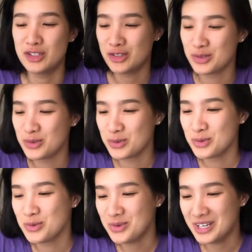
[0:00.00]

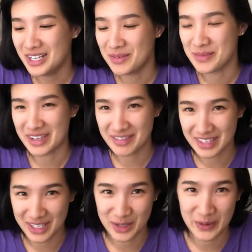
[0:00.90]
to make a
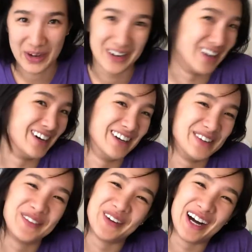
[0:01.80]
video on
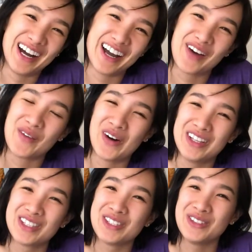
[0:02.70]
why I
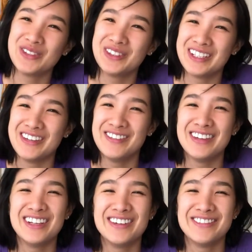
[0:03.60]
want to live
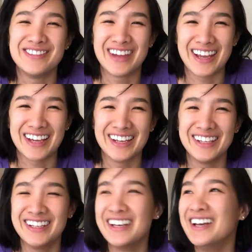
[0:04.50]
in a
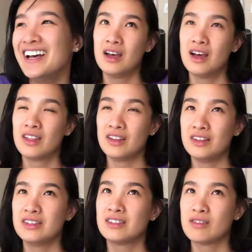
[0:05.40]
van. The
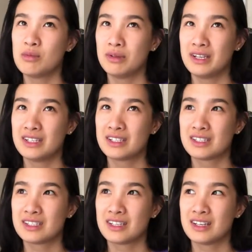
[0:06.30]
lease of the
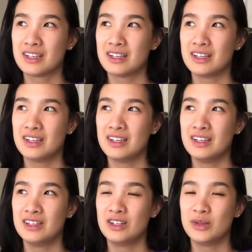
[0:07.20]
place
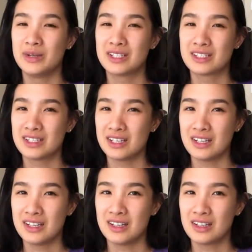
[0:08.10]
near
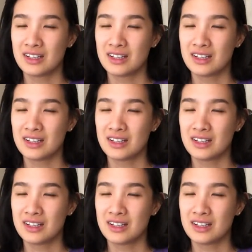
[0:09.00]
USC